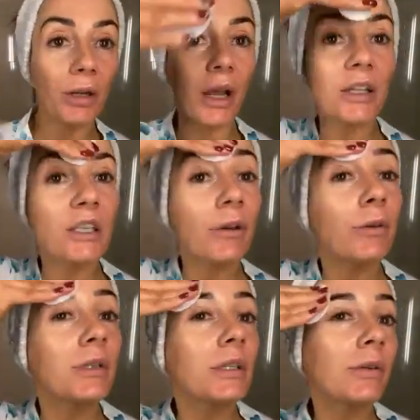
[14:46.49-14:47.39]
nighttime
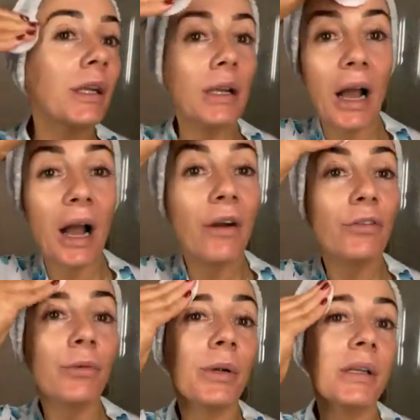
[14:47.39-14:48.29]
routine
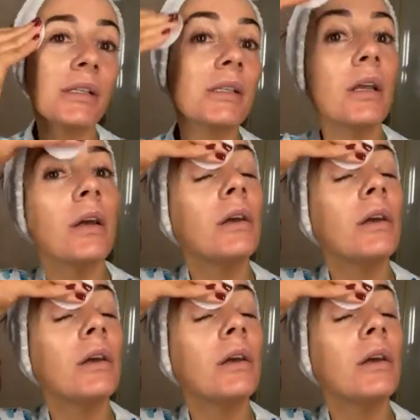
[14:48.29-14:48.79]
afterwards.